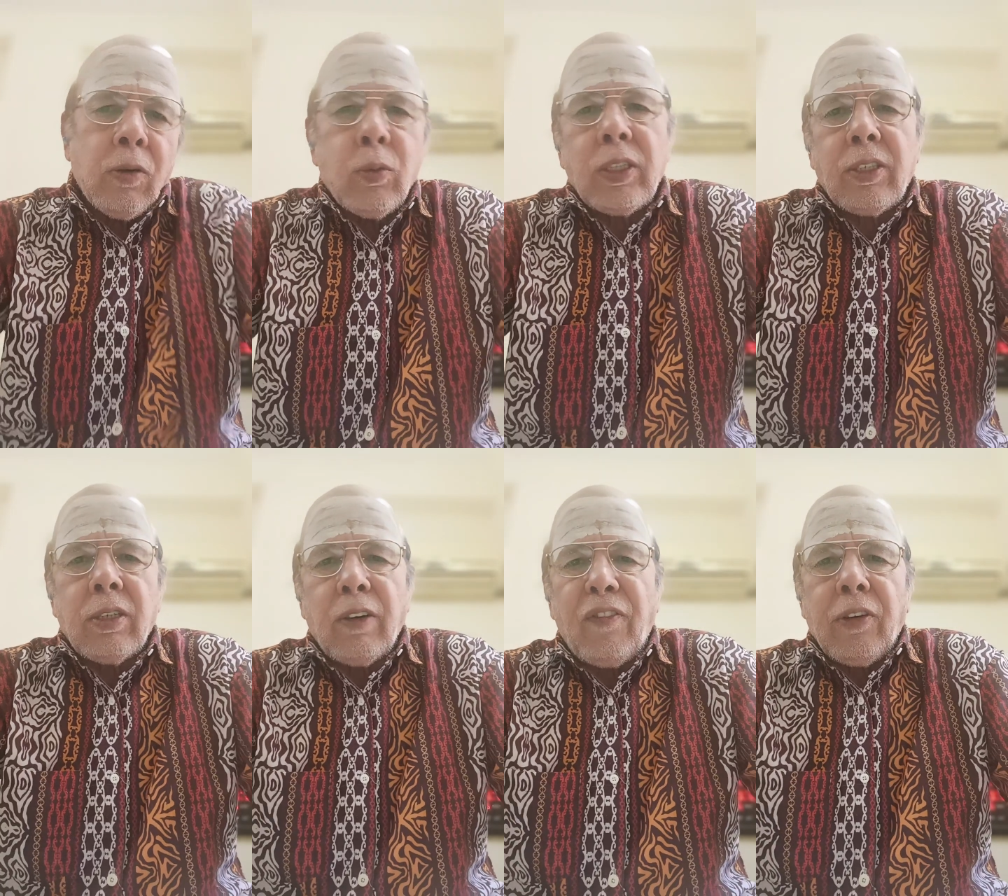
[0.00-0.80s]

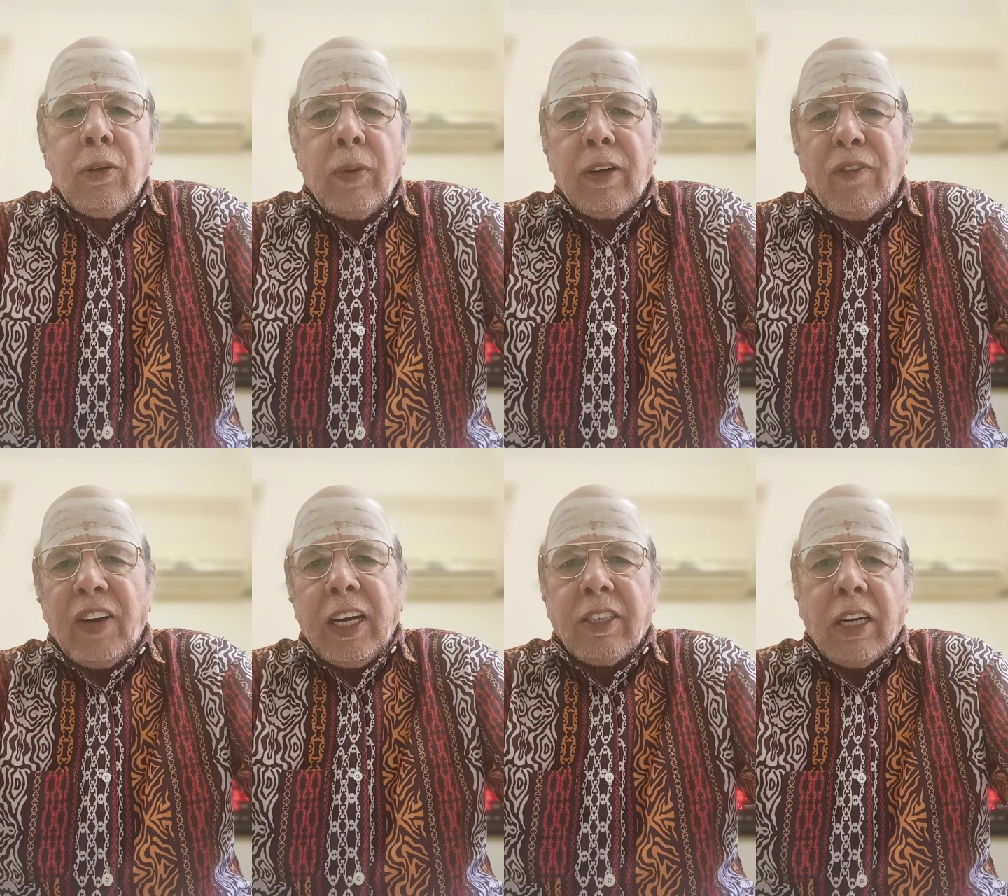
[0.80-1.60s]
Your
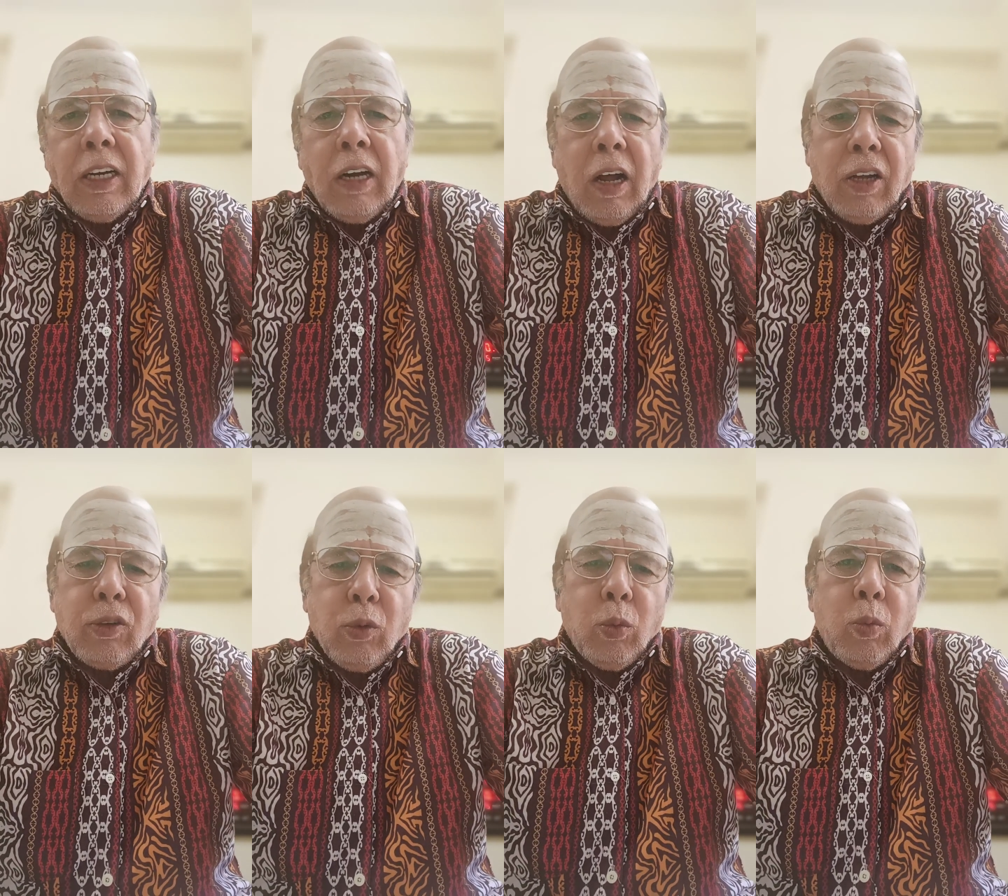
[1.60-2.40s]
reflection or
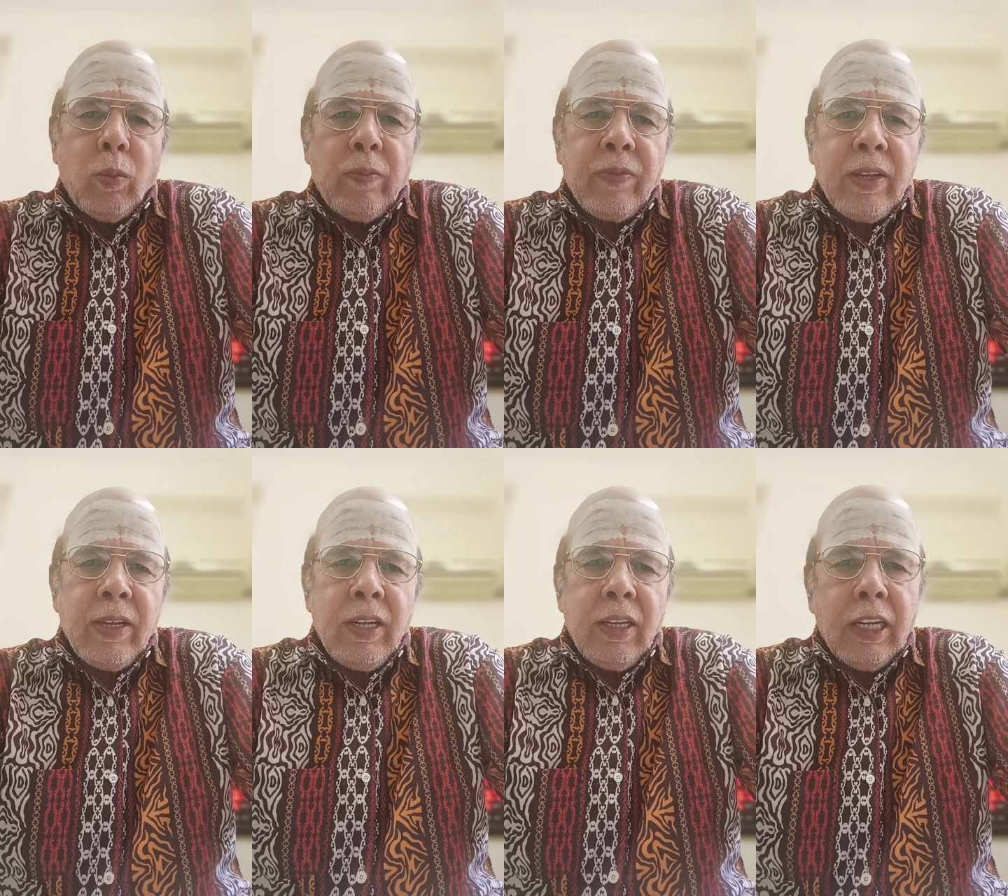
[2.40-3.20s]
you?
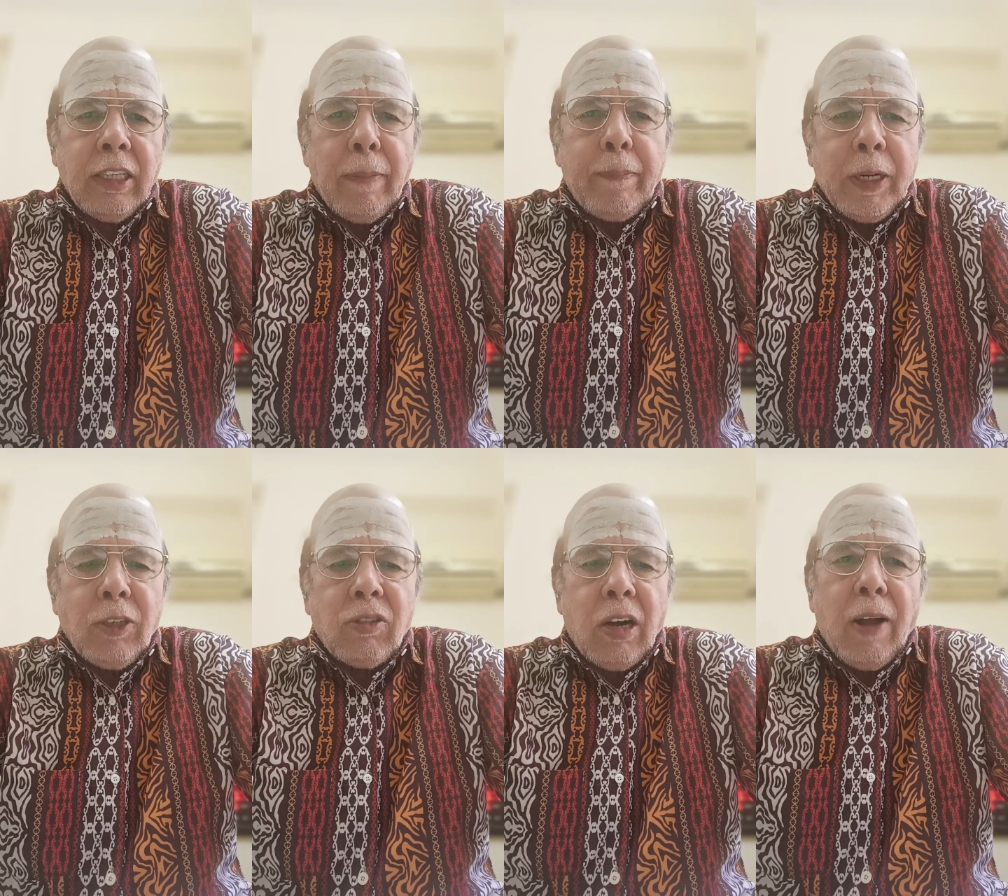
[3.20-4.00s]
Then the
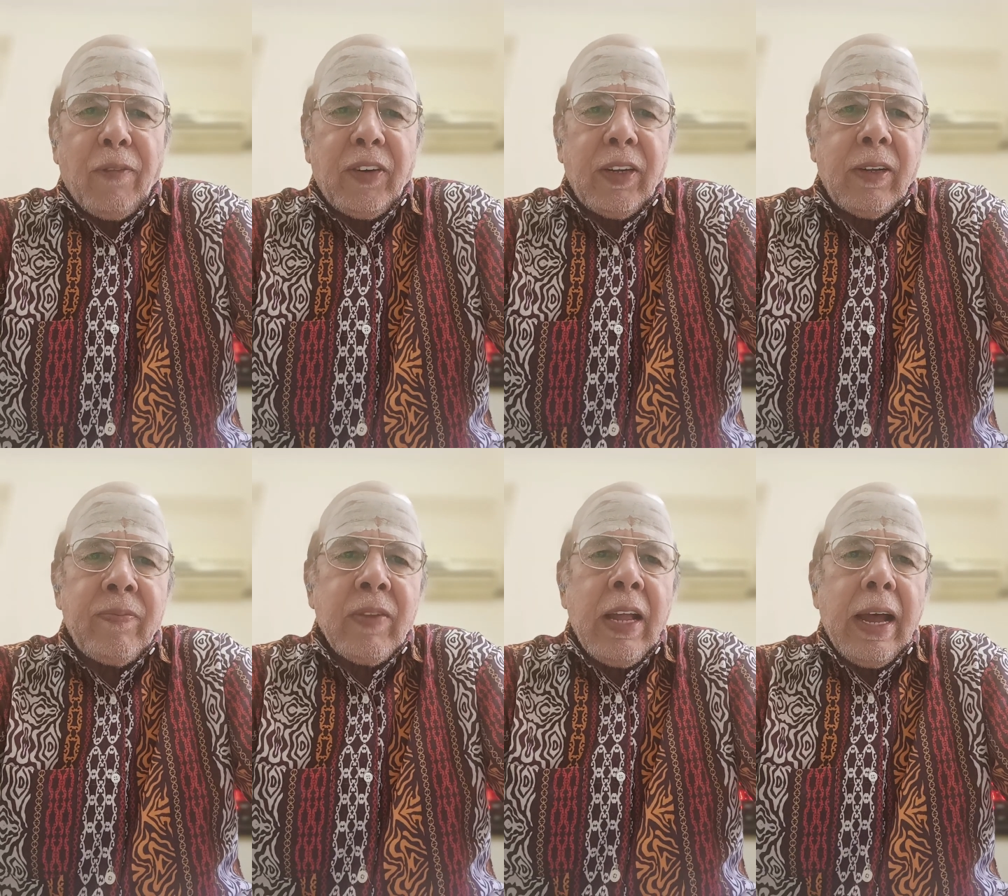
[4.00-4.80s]
prince laughed.
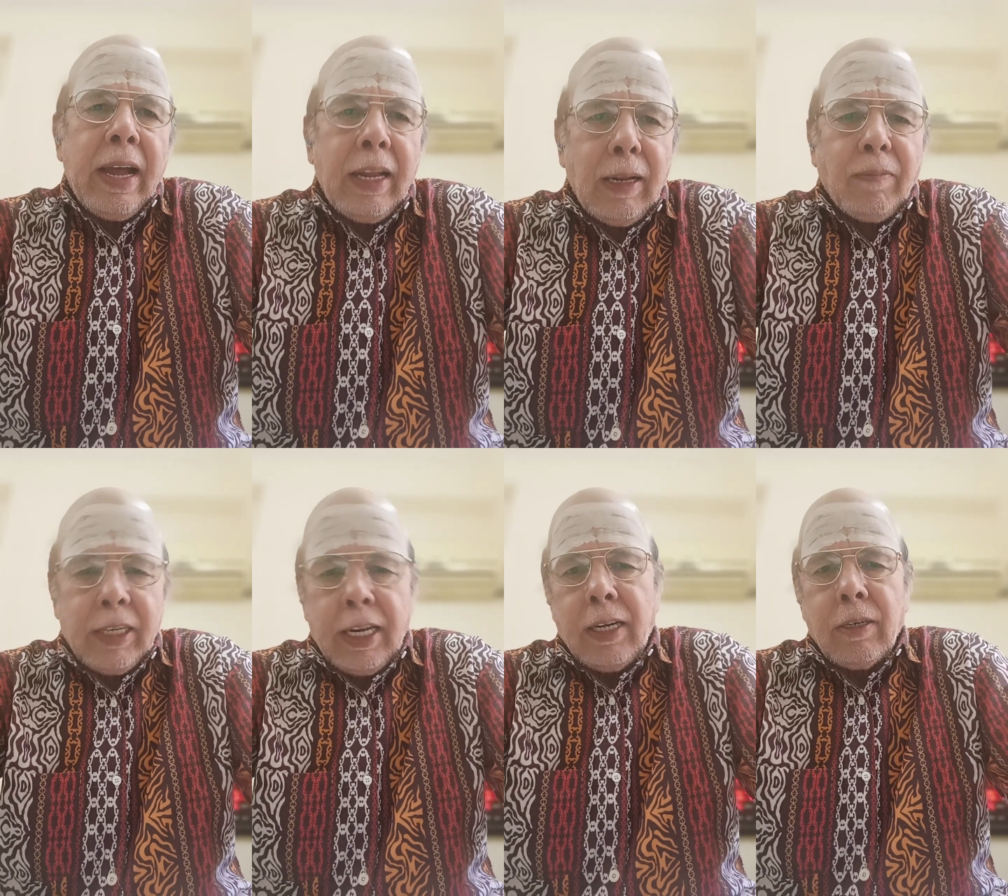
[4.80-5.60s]
I am
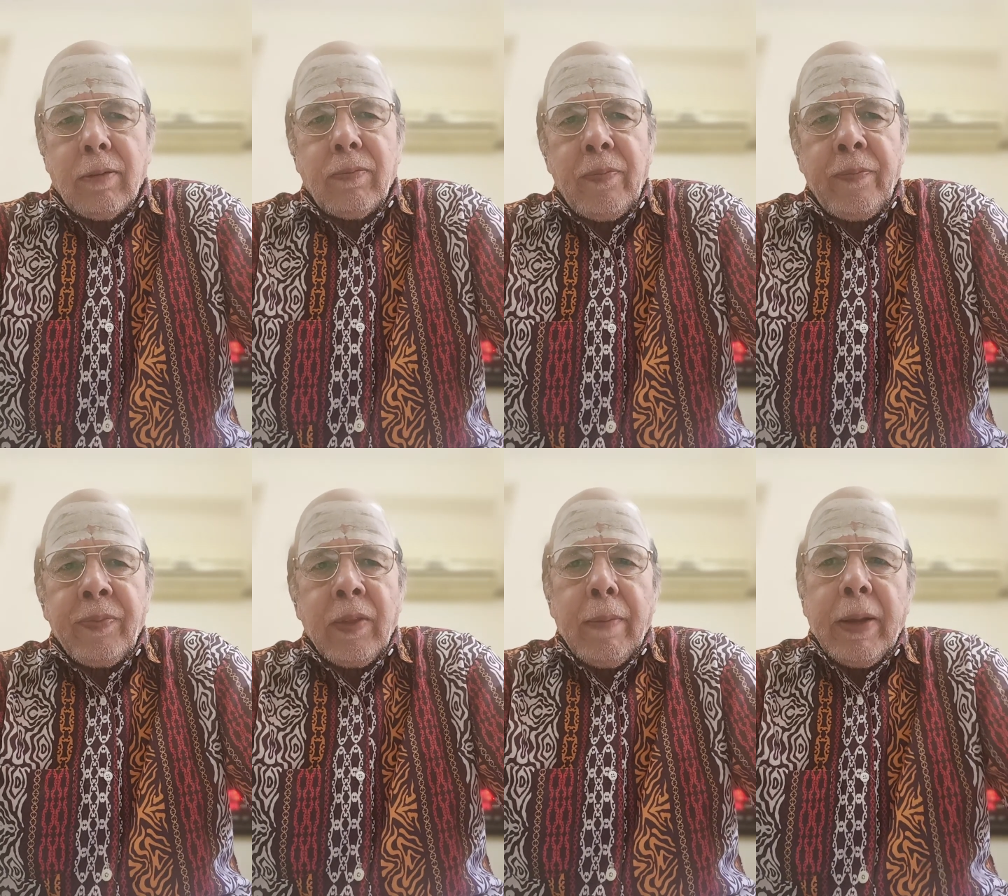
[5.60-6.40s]
real.
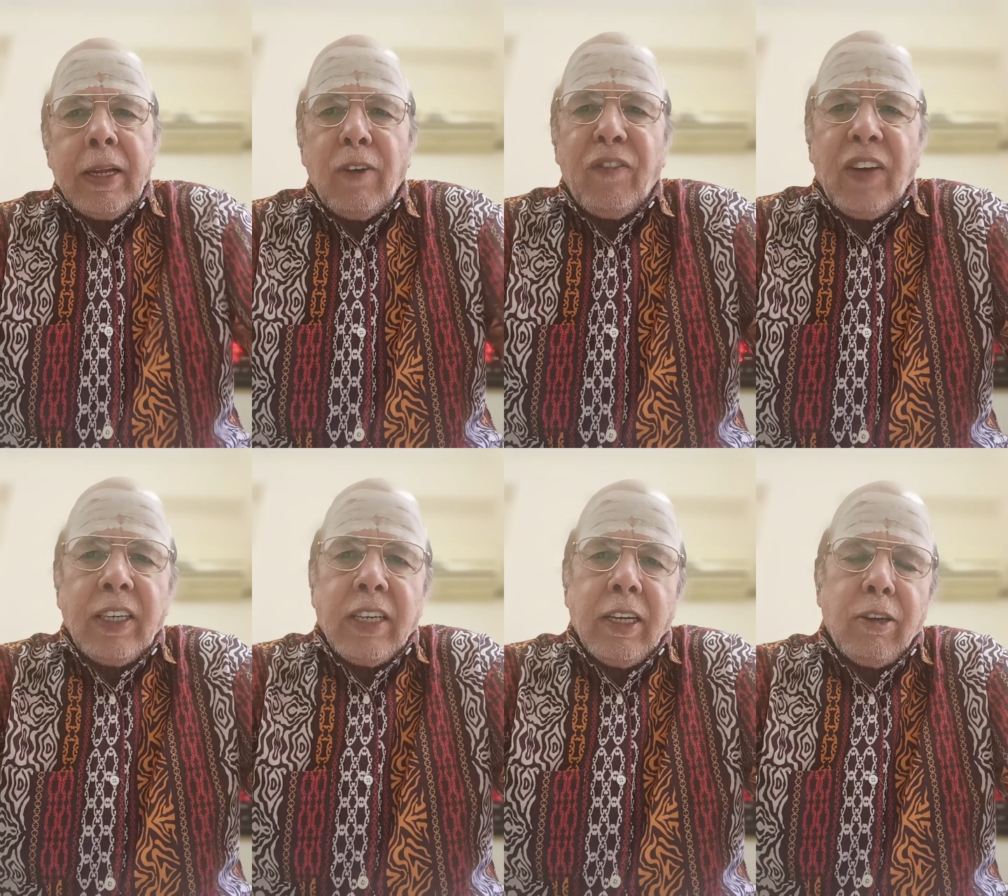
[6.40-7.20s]
My
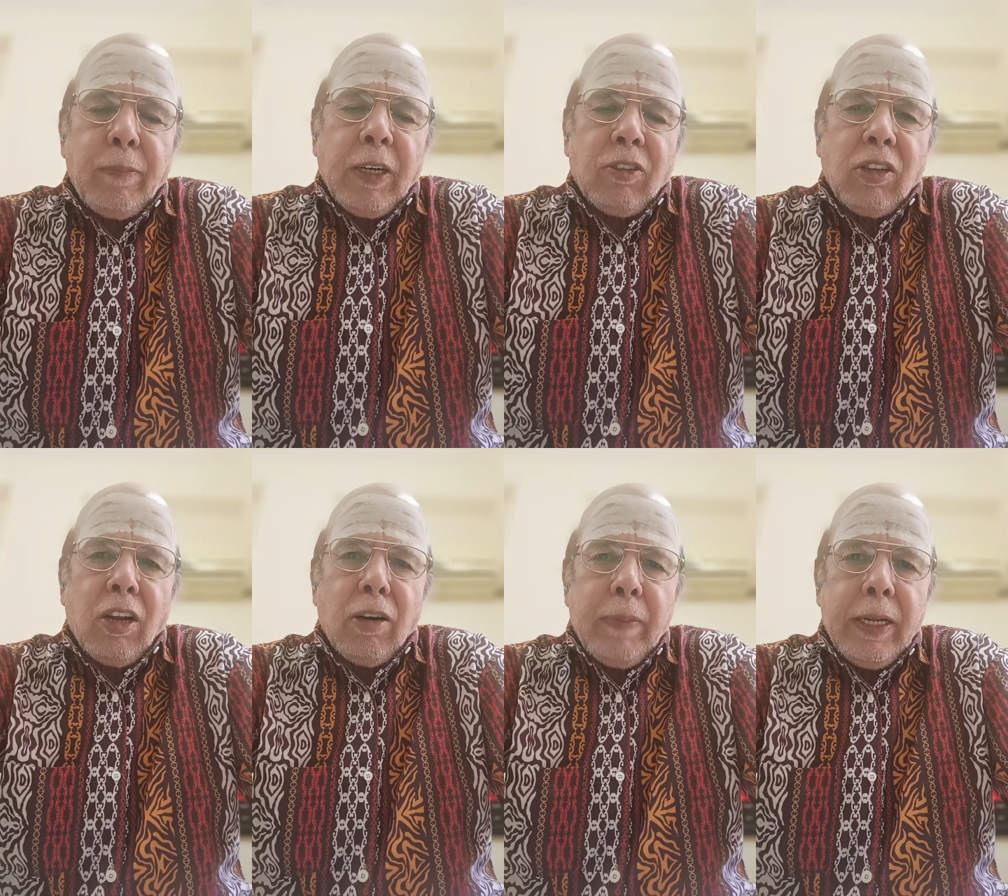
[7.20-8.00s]
reflection depends
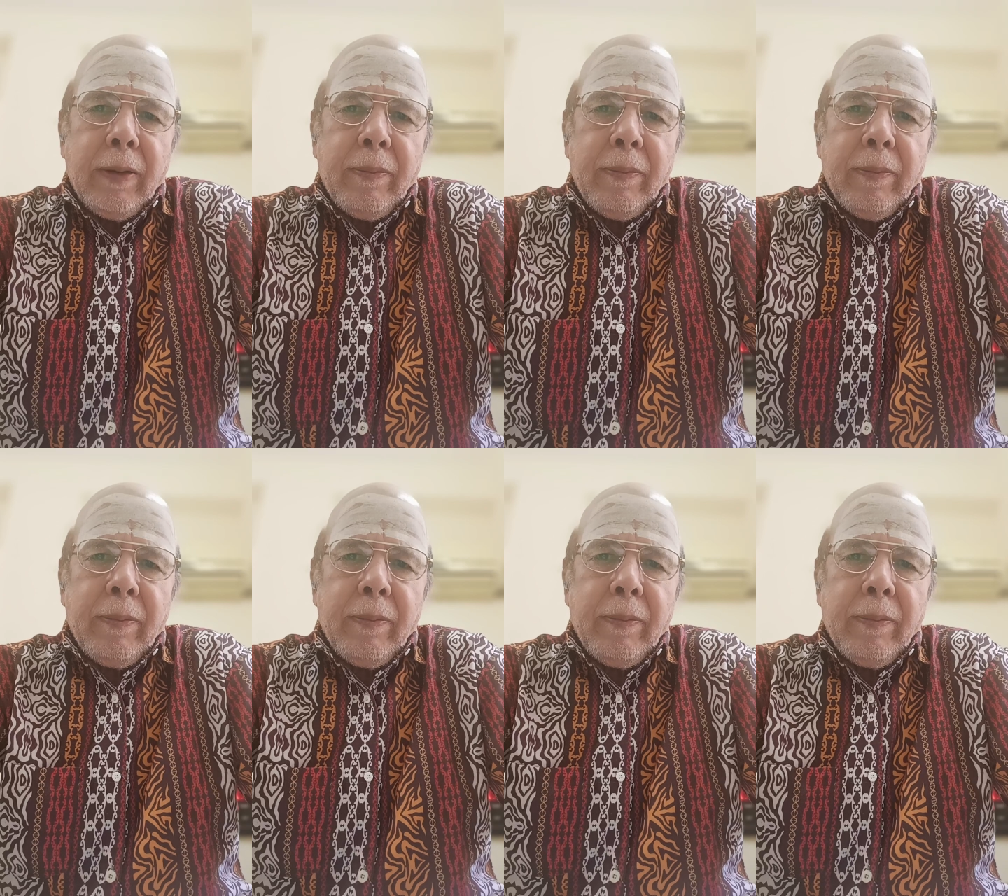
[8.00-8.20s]
on me.